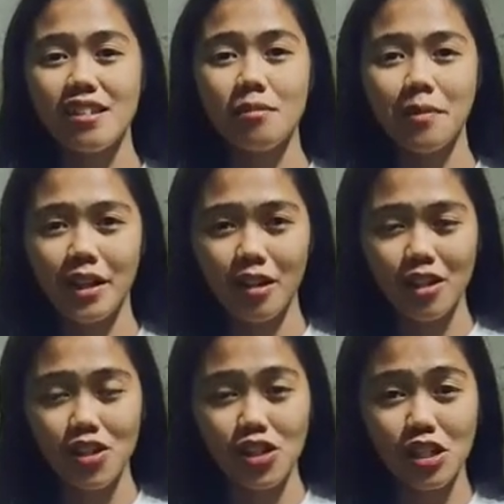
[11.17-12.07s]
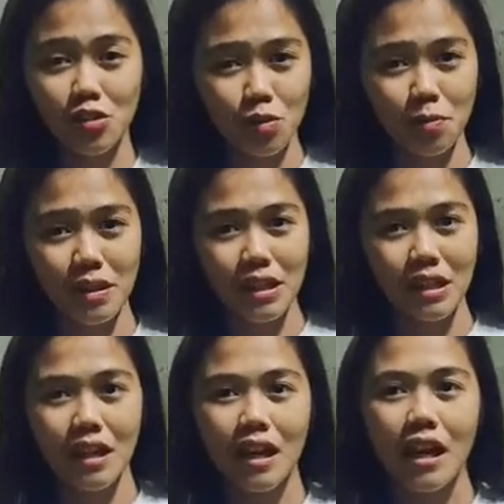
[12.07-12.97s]
in Biology 2B.
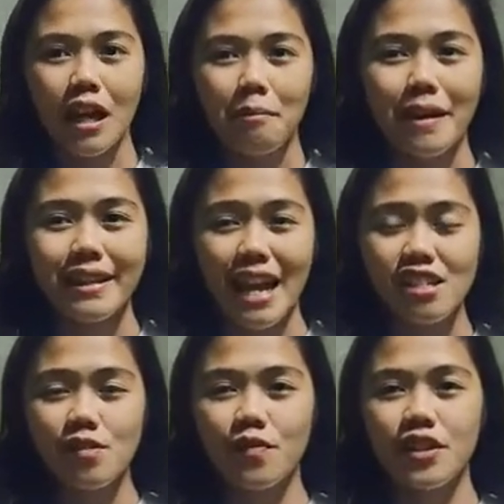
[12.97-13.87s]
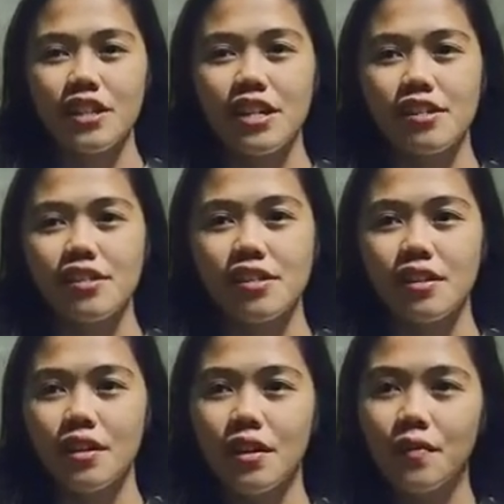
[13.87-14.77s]
My task for this
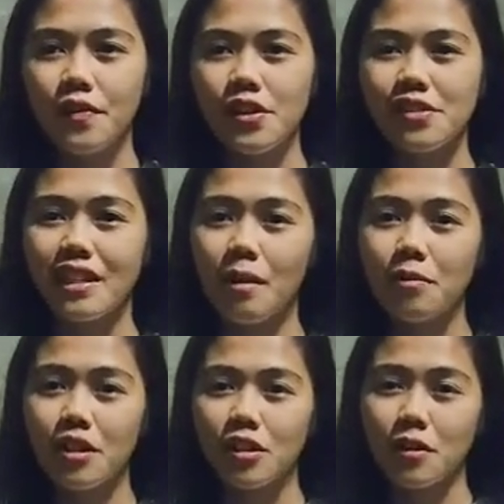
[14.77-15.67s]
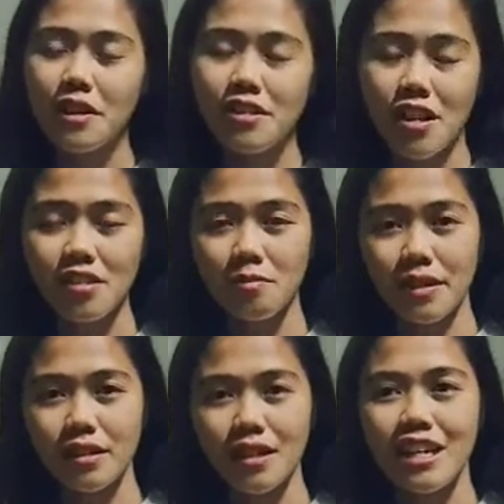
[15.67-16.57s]
first laboratory
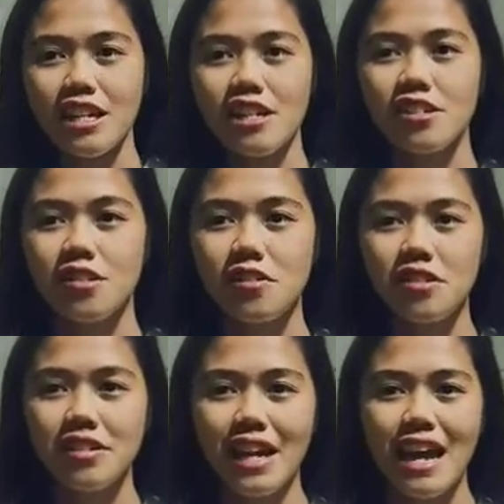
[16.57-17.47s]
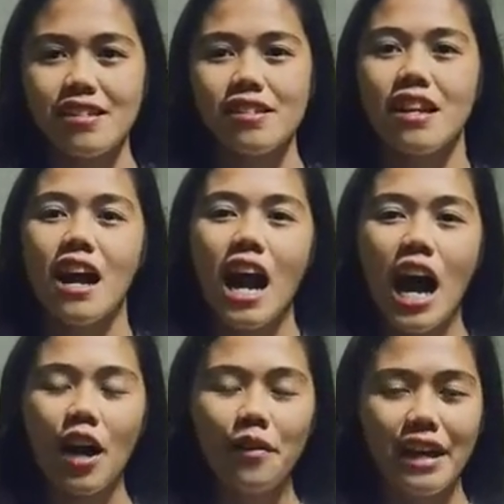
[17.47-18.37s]
assessment is to discuss
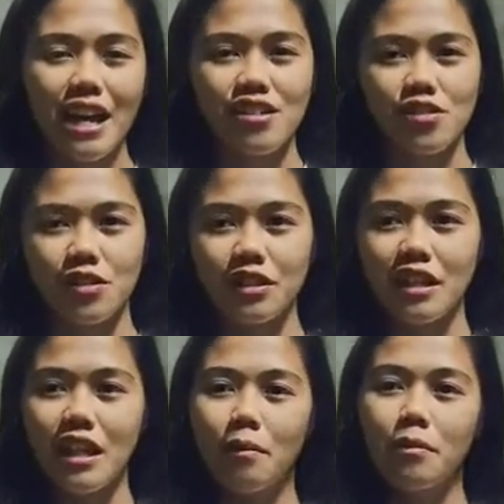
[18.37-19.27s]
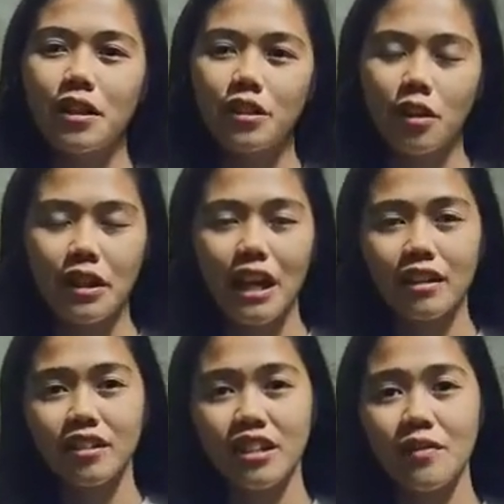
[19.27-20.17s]
how I answered the laboratory
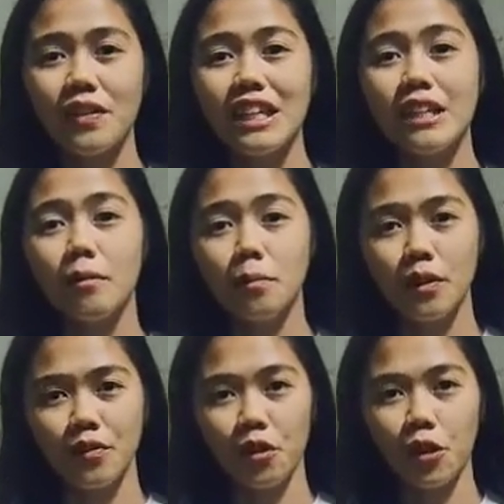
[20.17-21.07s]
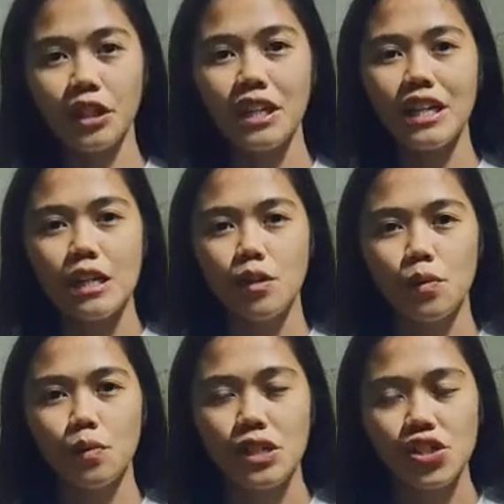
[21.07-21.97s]
activity number 4,
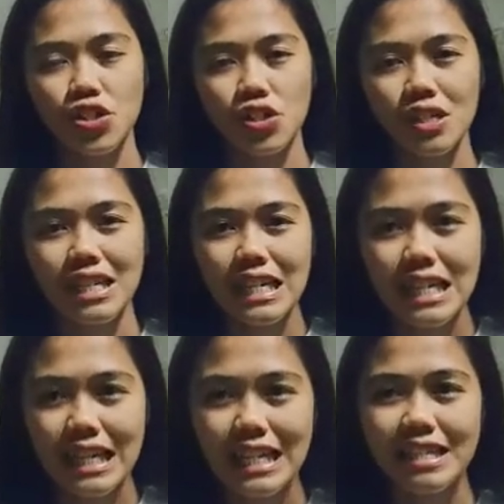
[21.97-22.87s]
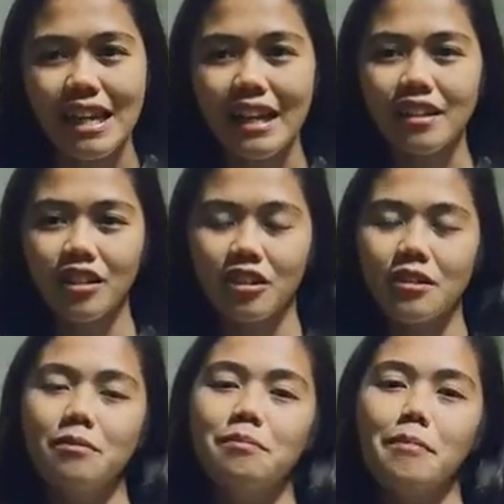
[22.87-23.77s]
which entitled
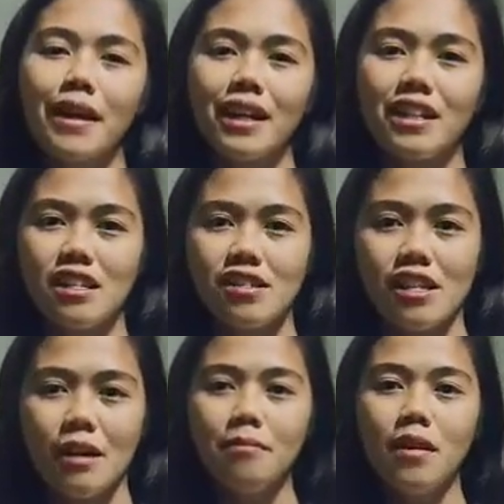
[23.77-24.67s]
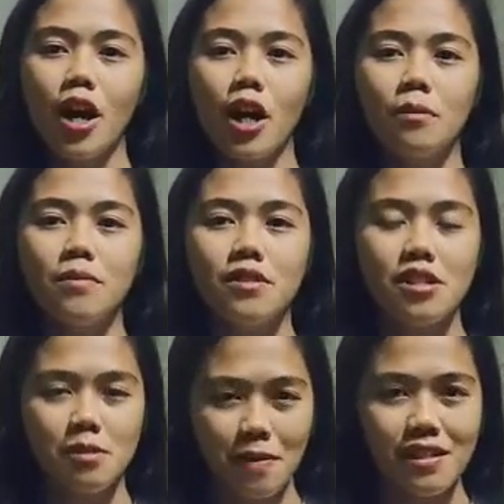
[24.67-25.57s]
Mechanism of
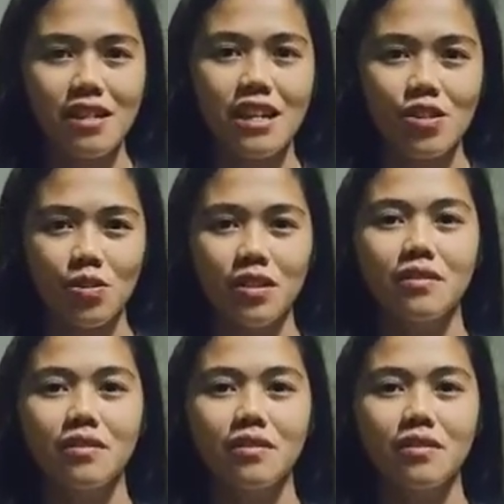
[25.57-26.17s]
Speciation.